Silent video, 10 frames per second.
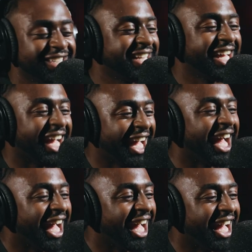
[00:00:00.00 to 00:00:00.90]
How did
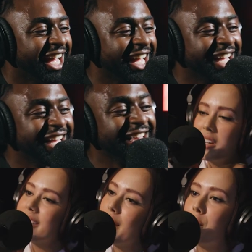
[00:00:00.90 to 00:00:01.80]
that, you know,
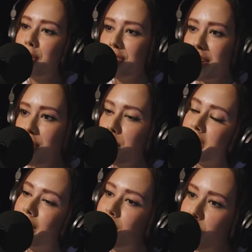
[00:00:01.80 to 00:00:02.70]
what does that project
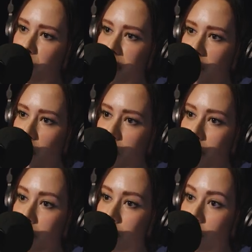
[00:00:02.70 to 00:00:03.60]
represent for you in terms
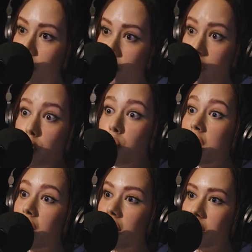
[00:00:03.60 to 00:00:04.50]
of the new
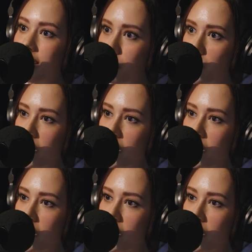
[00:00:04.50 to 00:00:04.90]
era, That Boy